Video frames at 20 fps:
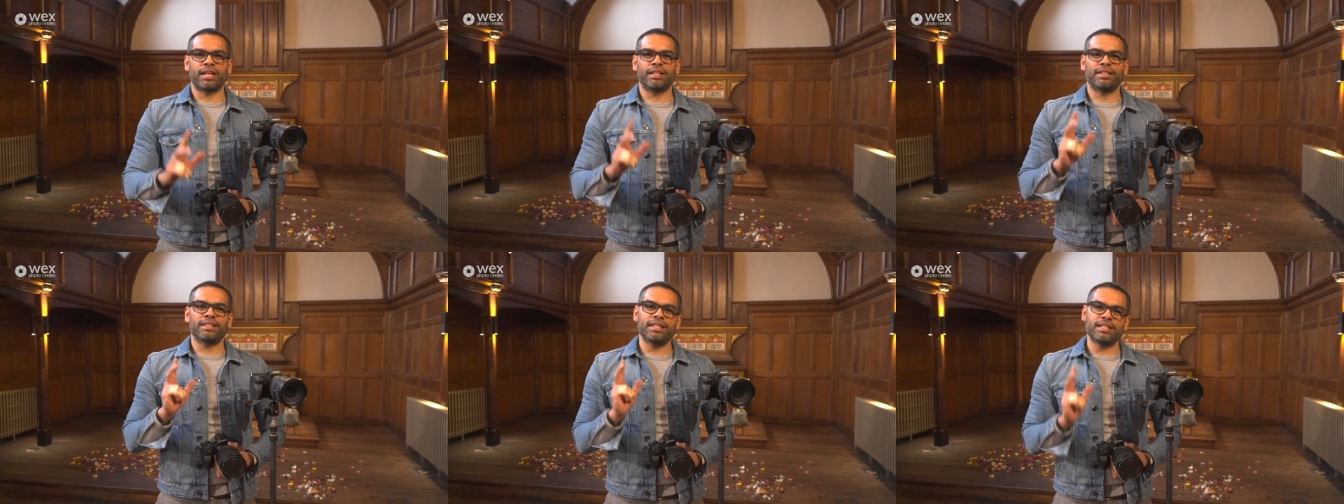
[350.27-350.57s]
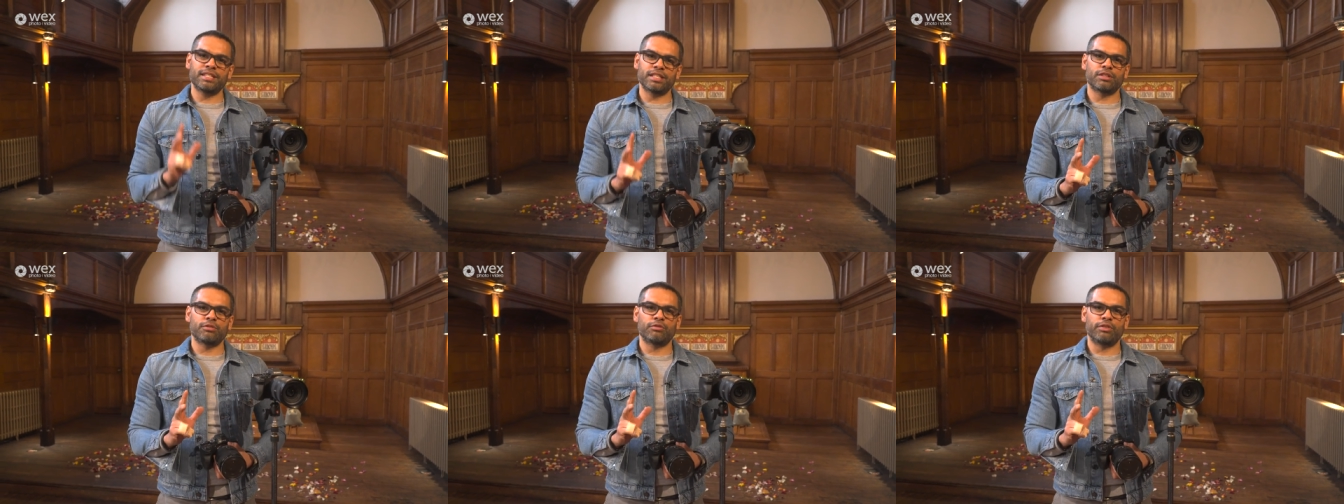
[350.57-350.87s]
And
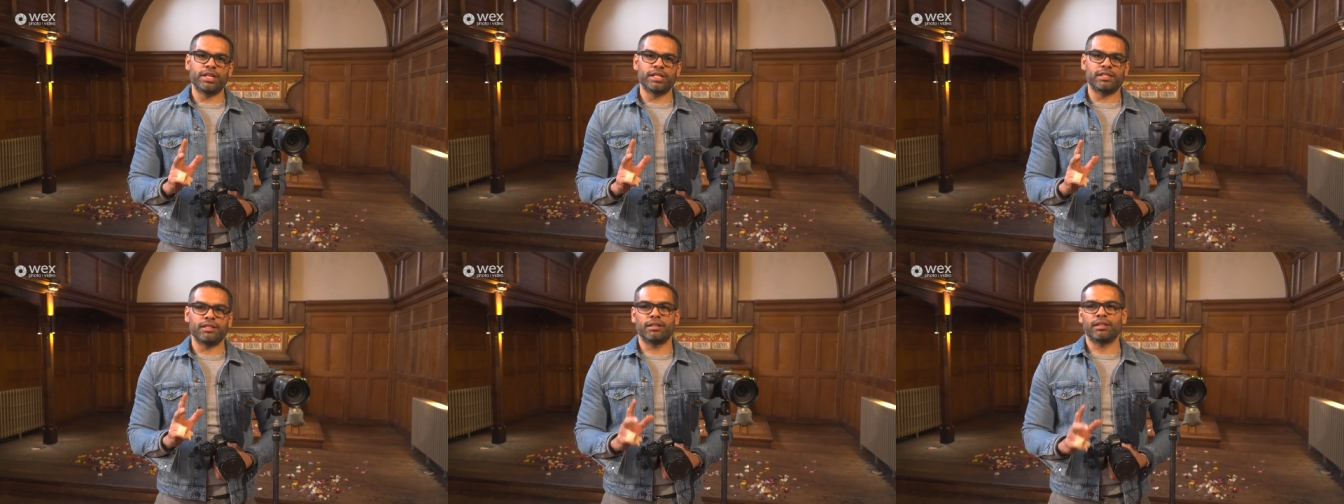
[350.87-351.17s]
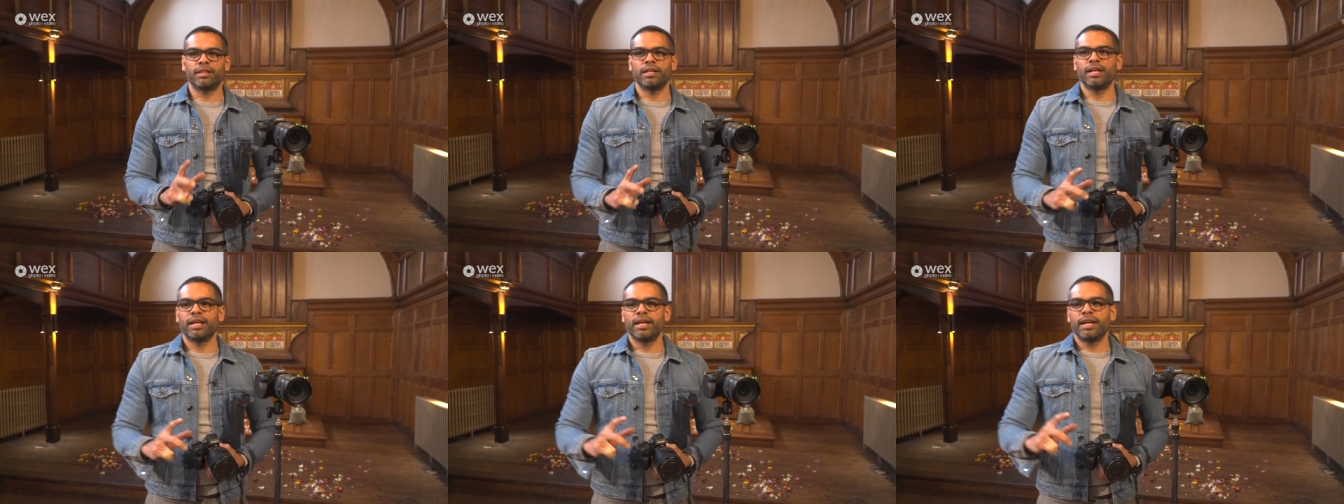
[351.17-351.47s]
this is the reason
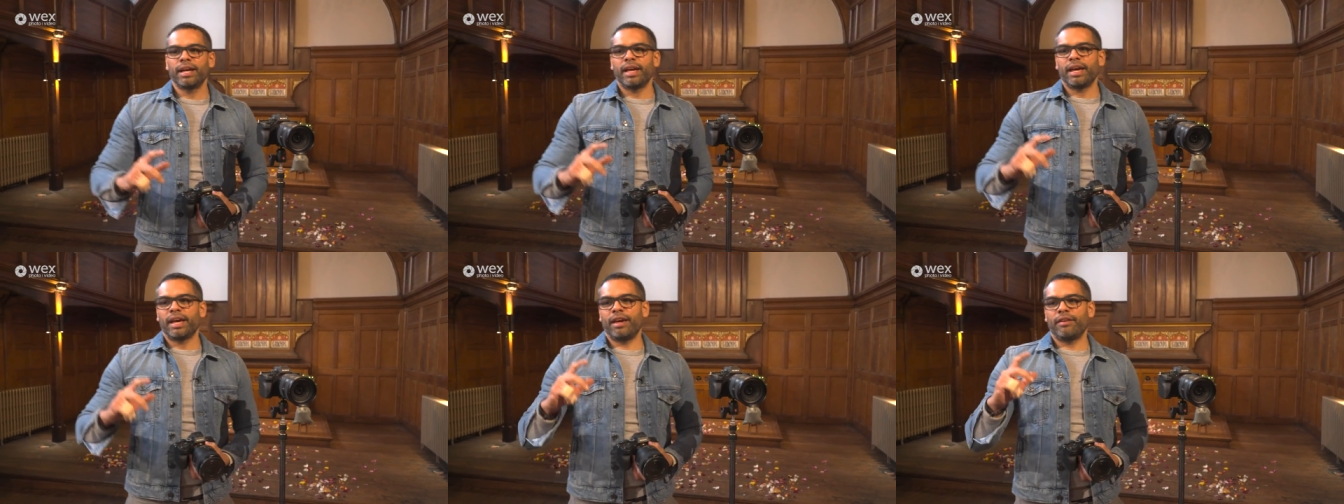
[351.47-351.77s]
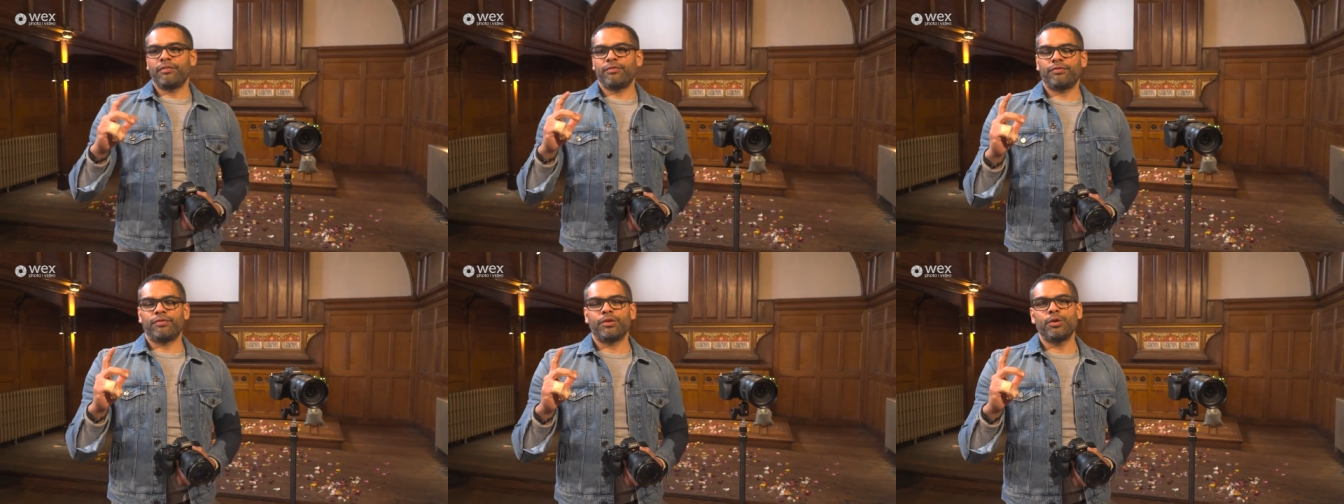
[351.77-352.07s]

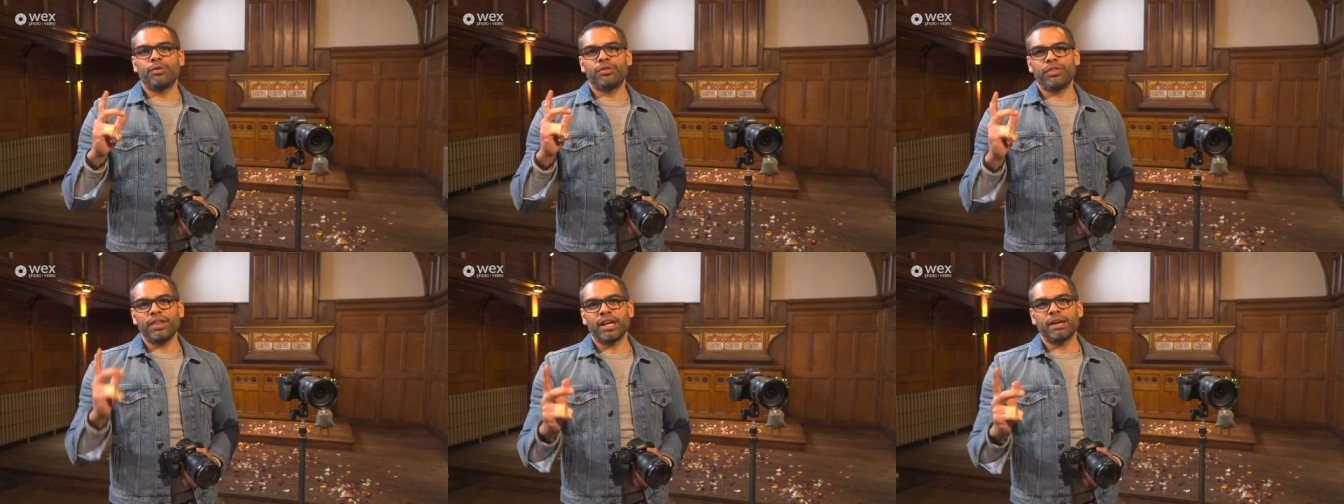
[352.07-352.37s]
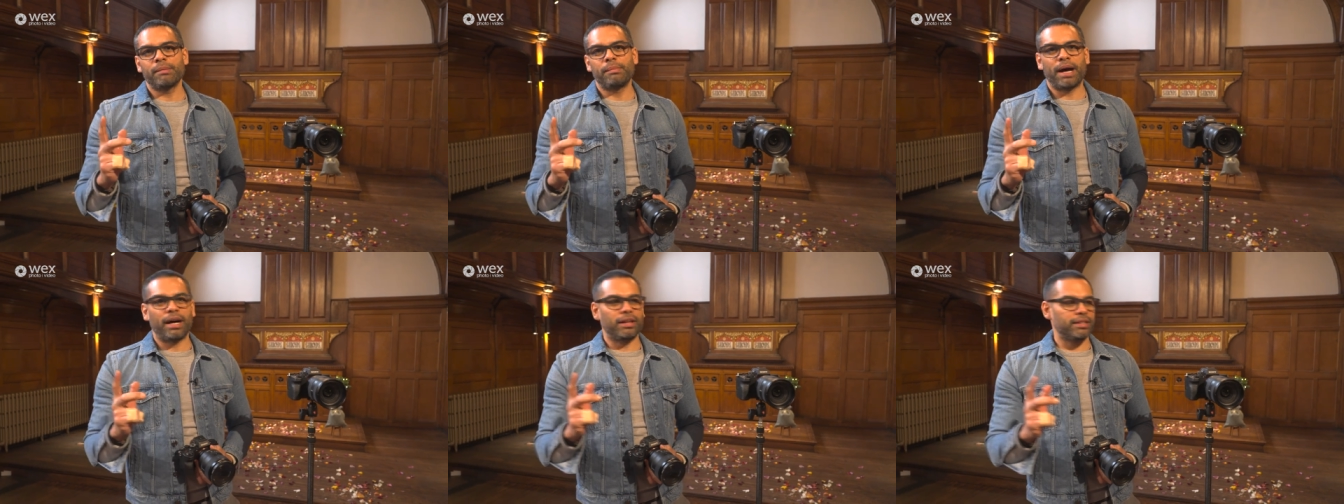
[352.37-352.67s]
if you think
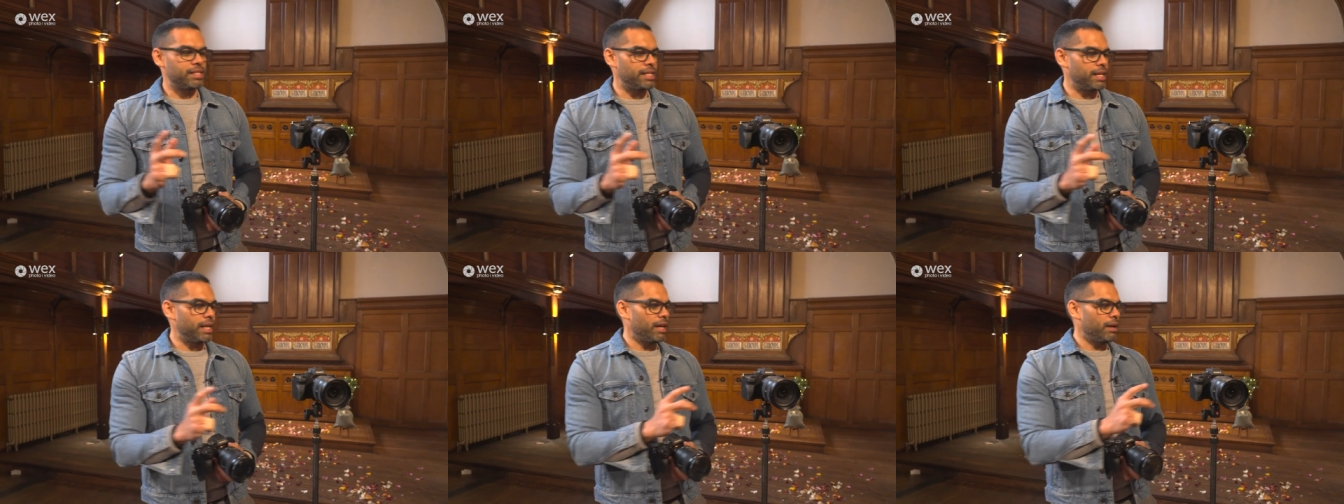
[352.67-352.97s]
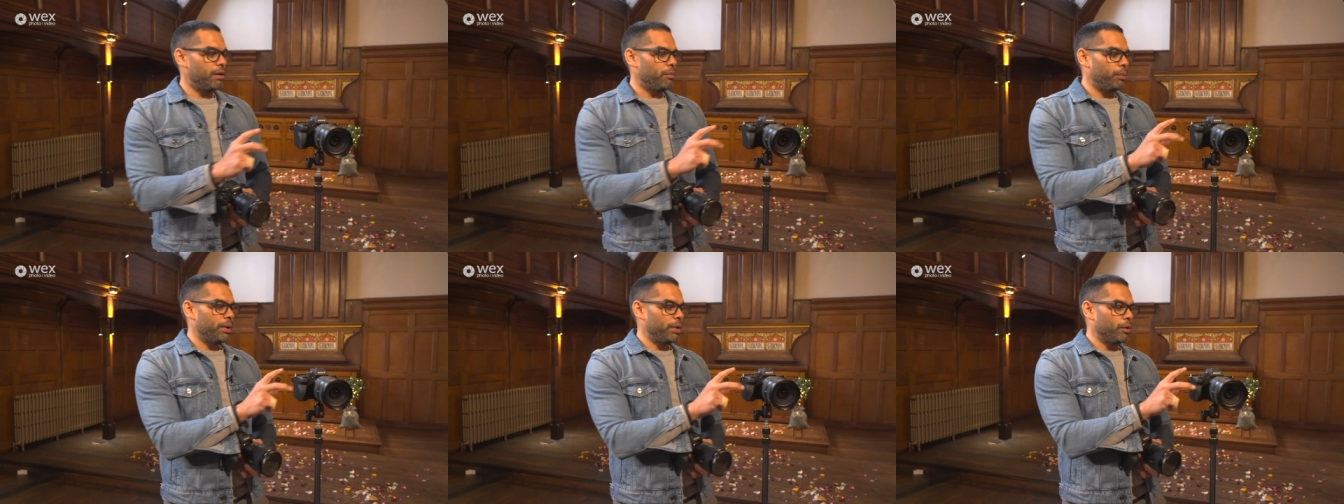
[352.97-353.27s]
about it
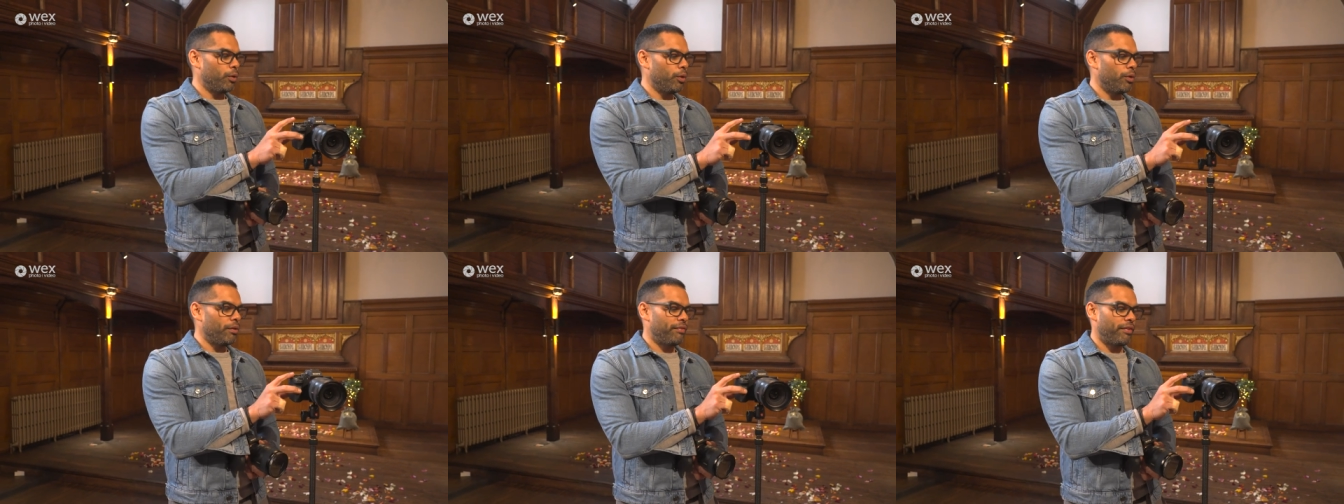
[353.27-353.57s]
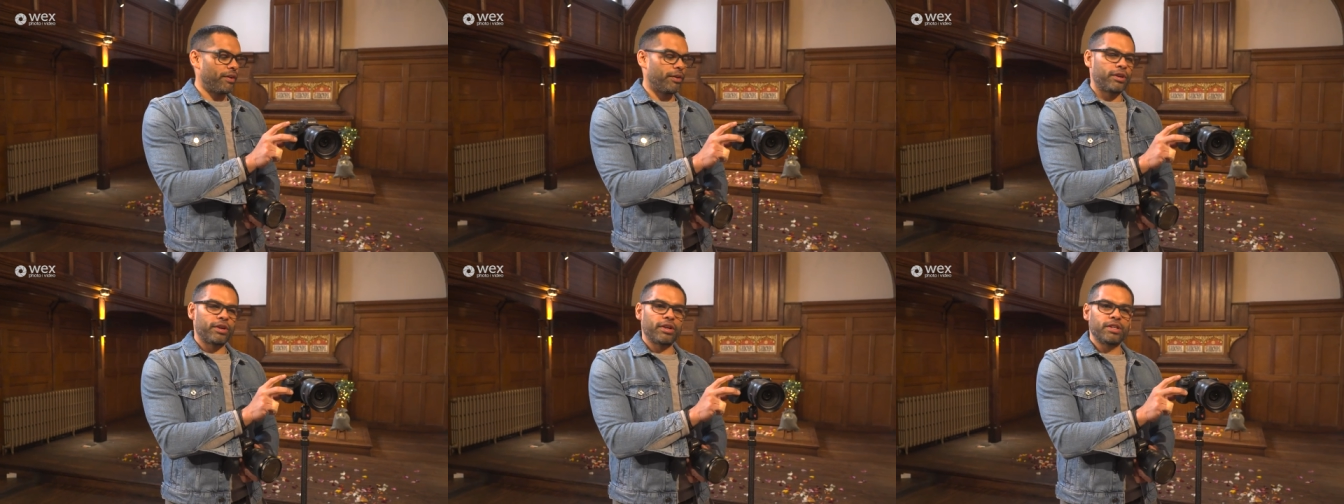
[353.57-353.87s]
with
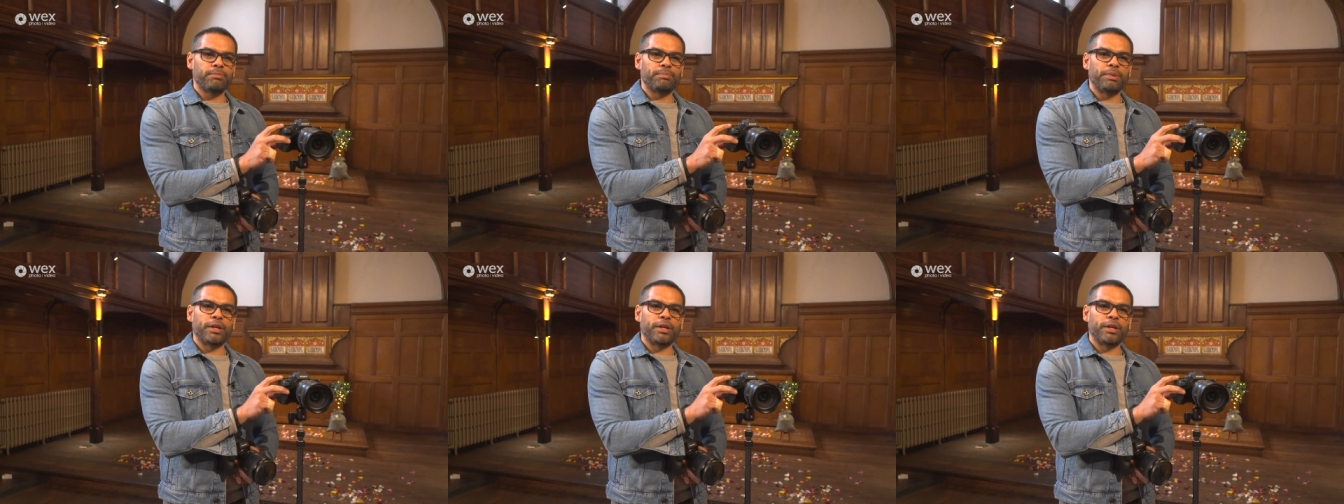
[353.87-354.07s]
autofocus,